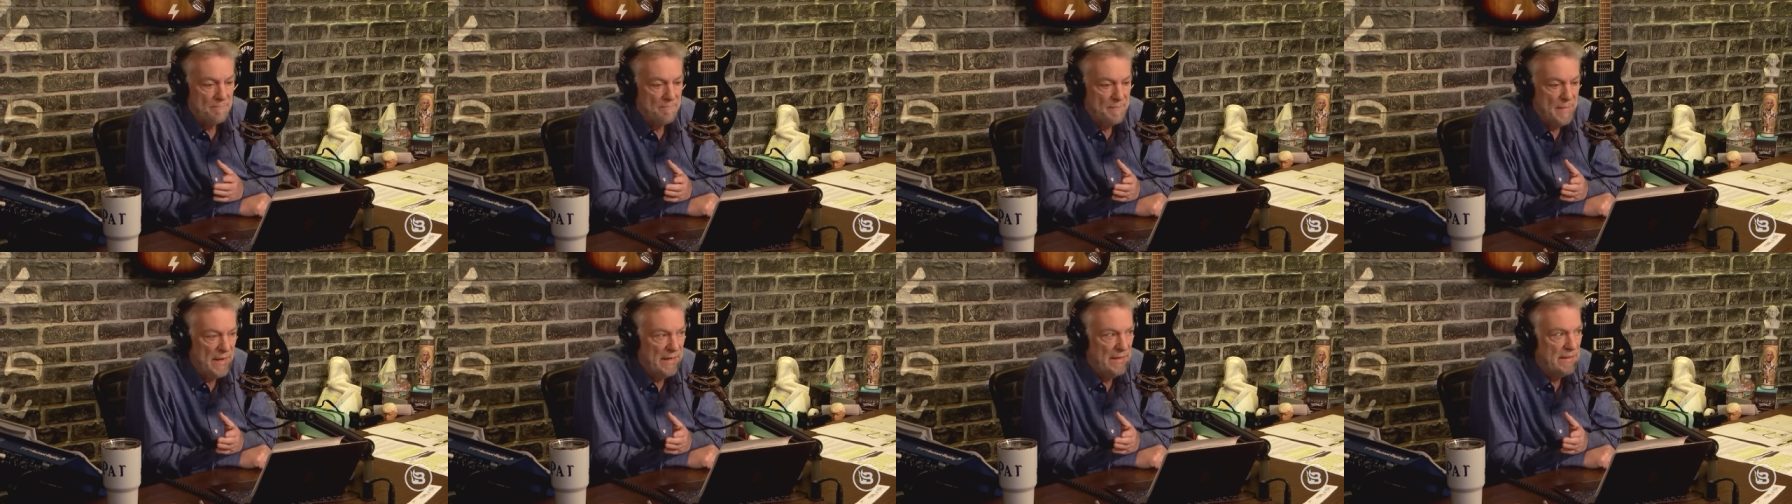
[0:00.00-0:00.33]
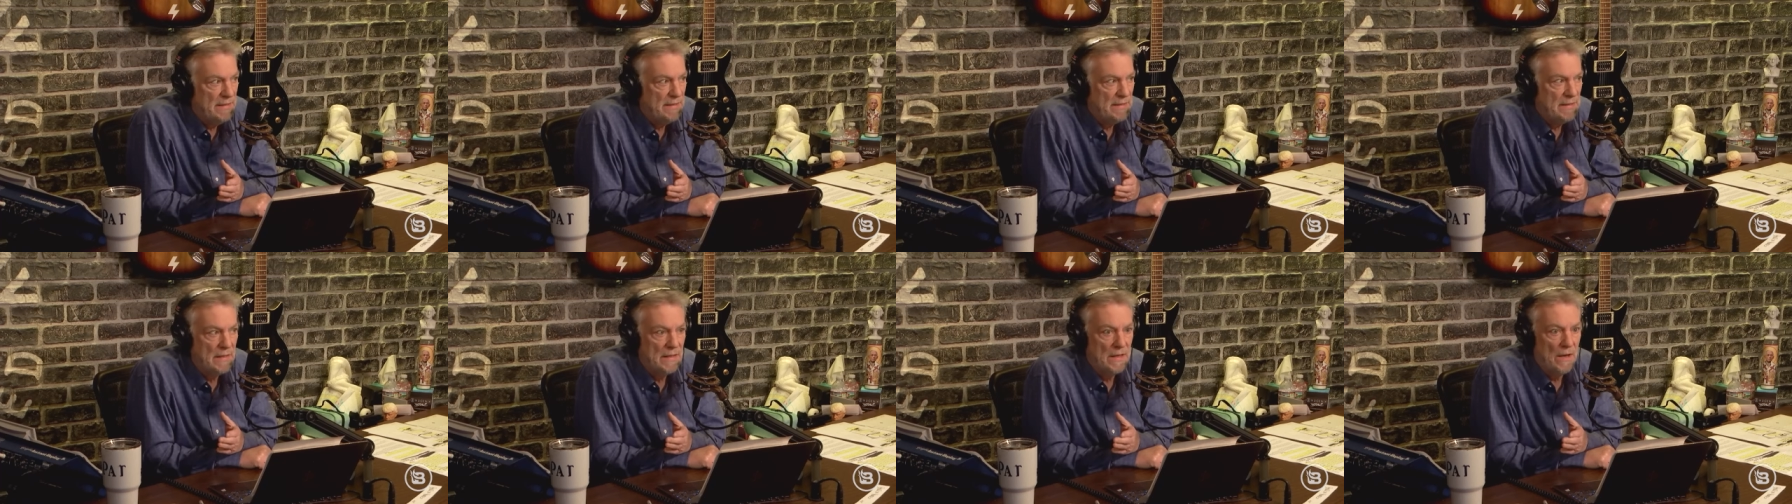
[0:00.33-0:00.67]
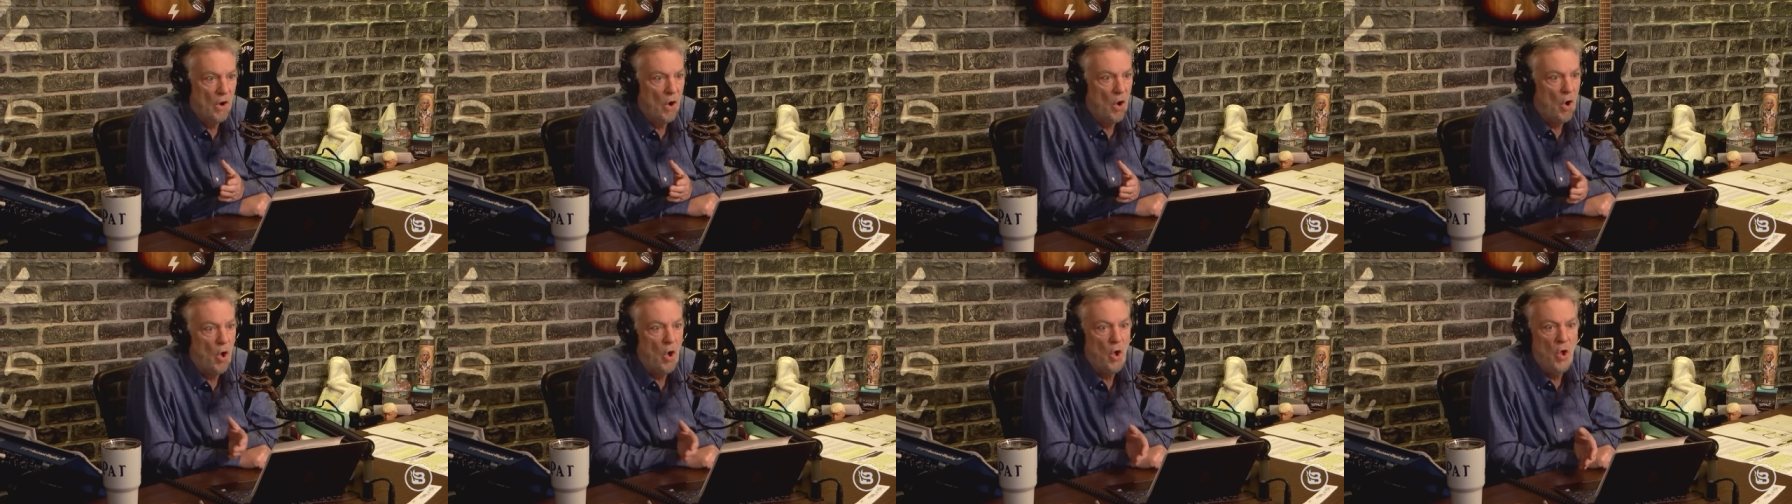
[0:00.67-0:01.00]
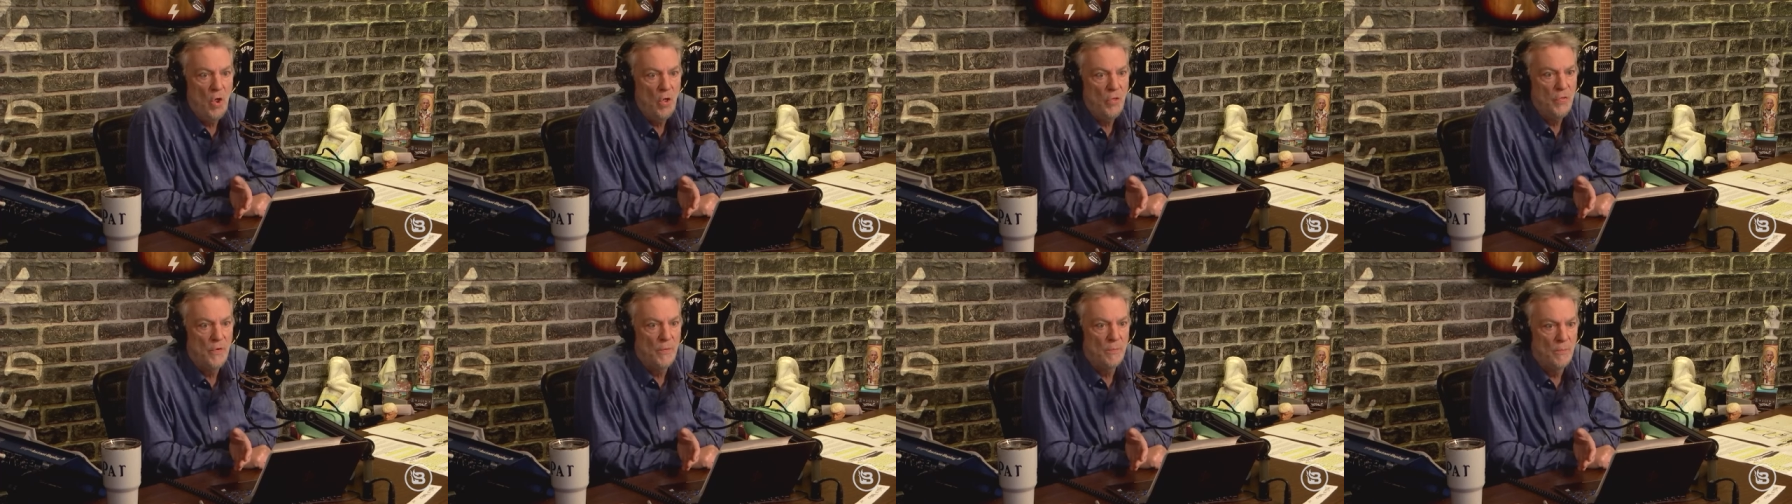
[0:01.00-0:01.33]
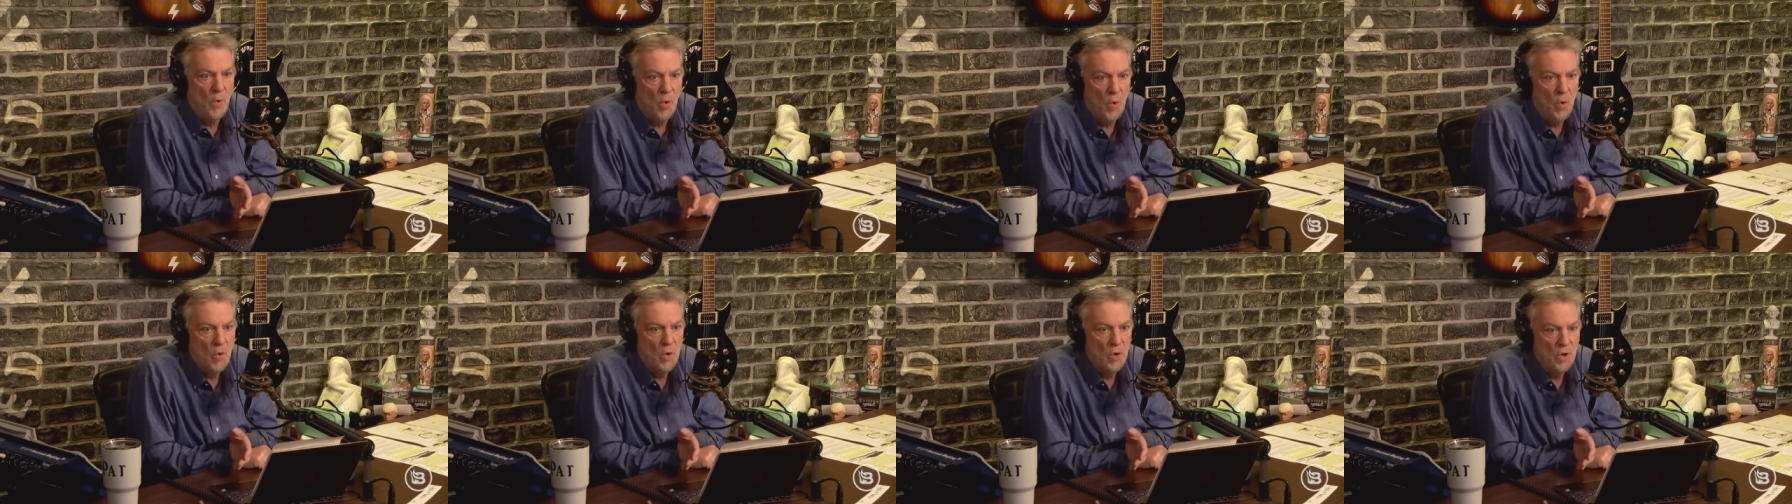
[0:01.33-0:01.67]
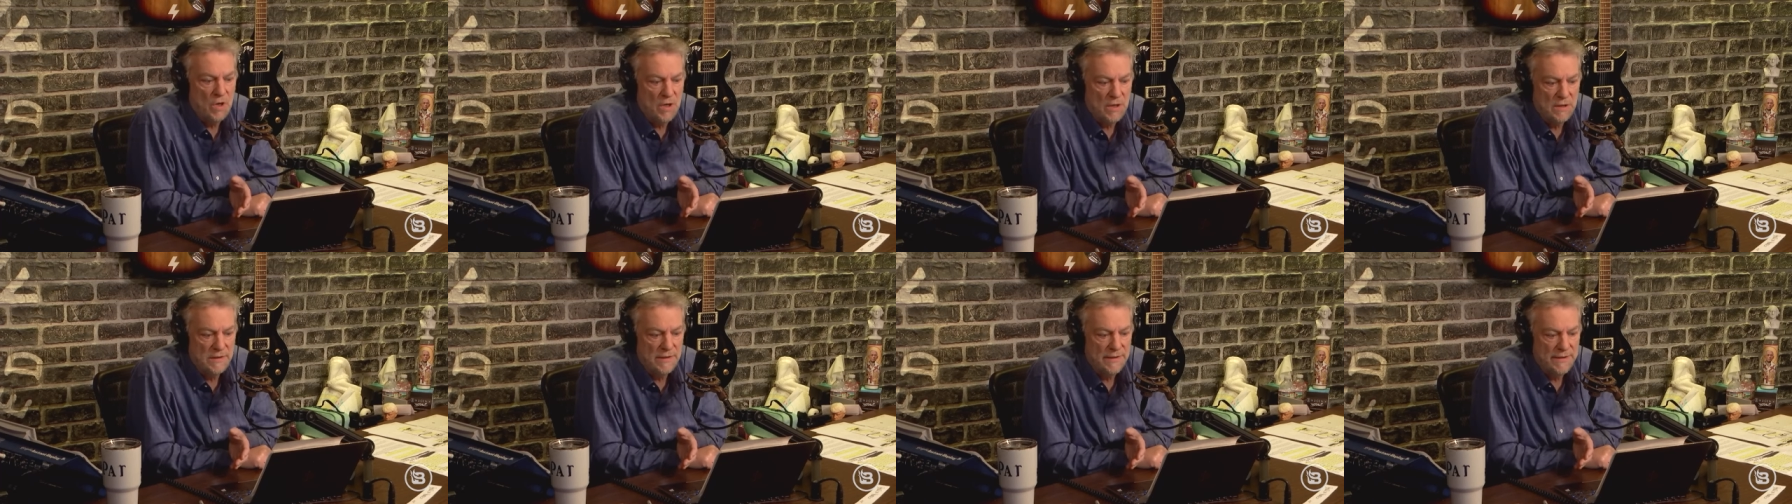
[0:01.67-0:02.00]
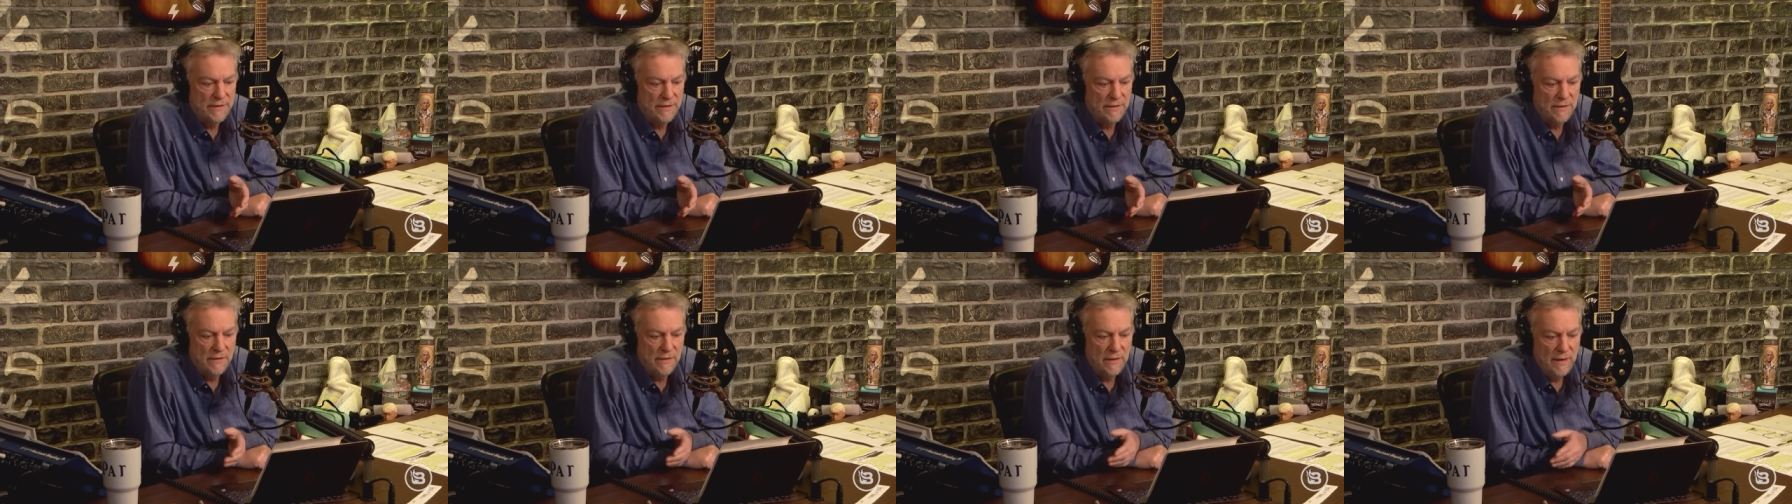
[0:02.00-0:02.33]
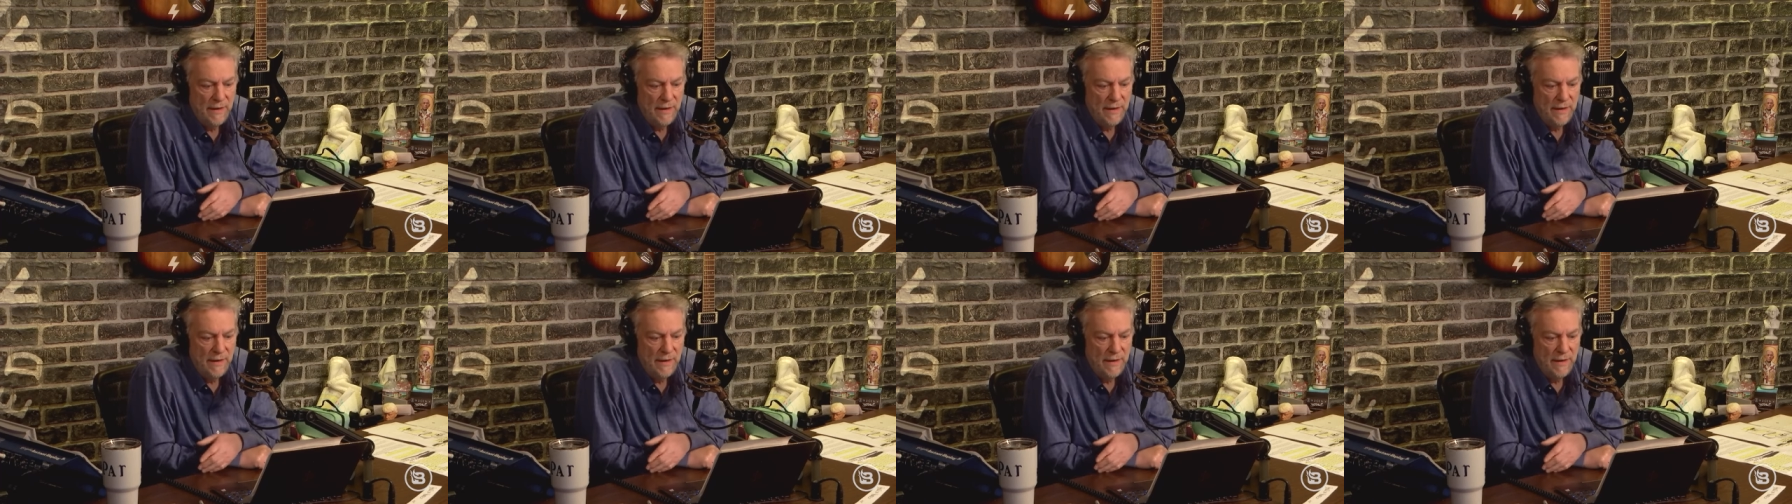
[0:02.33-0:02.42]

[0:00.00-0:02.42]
made it all the more clear.